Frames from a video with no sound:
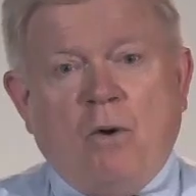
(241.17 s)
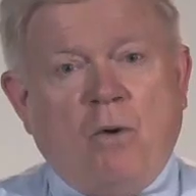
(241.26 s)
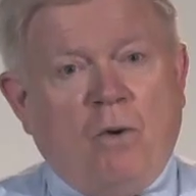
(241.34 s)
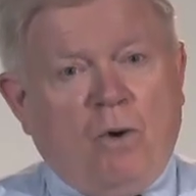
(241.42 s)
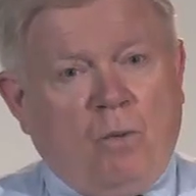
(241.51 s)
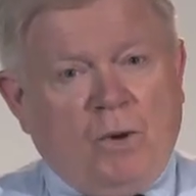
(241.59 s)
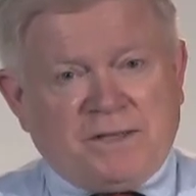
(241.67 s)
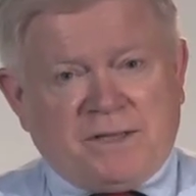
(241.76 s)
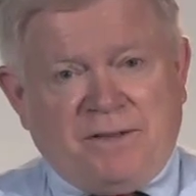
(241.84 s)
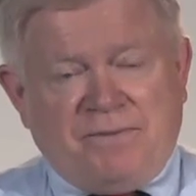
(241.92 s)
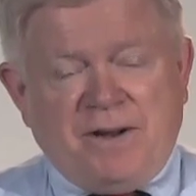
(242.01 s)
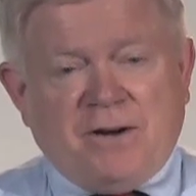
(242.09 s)
or what's
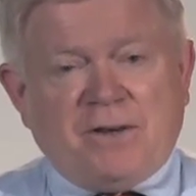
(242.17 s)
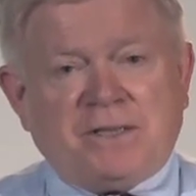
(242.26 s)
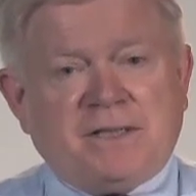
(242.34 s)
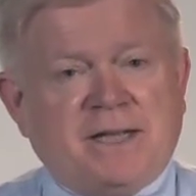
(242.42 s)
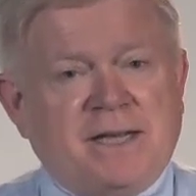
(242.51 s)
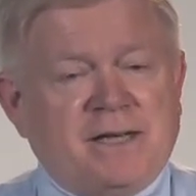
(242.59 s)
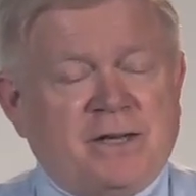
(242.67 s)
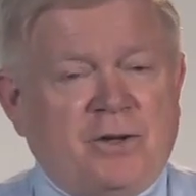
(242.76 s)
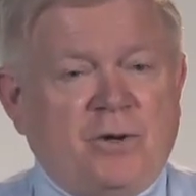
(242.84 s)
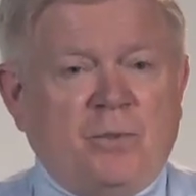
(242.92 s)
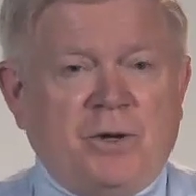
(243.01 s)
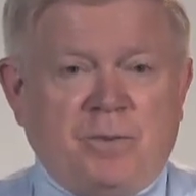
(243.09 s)
the fairest thing to
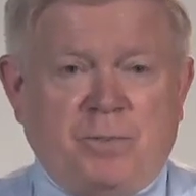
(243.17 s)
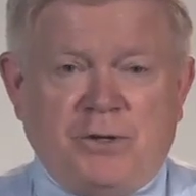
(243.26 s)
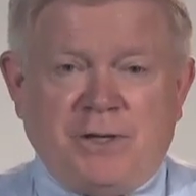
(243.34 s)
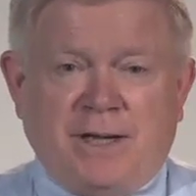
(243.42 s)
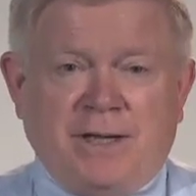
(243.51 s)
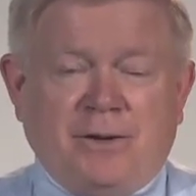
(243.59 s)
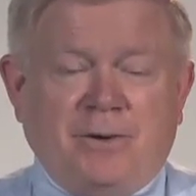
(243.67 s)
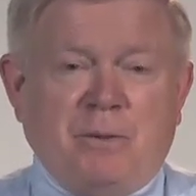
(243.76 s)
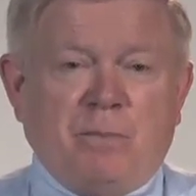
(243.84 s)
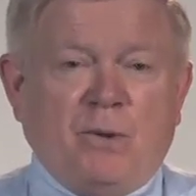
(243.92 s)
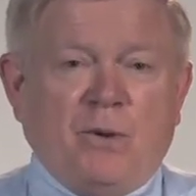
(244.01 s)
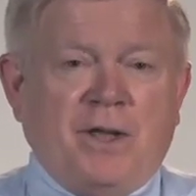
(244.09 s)
do with a particular
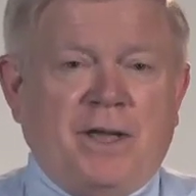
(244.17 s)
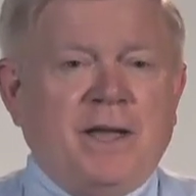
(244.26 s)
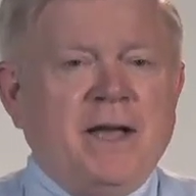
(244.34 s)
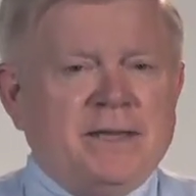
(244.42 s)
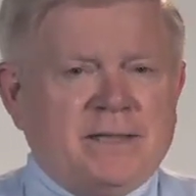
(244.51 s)
employee?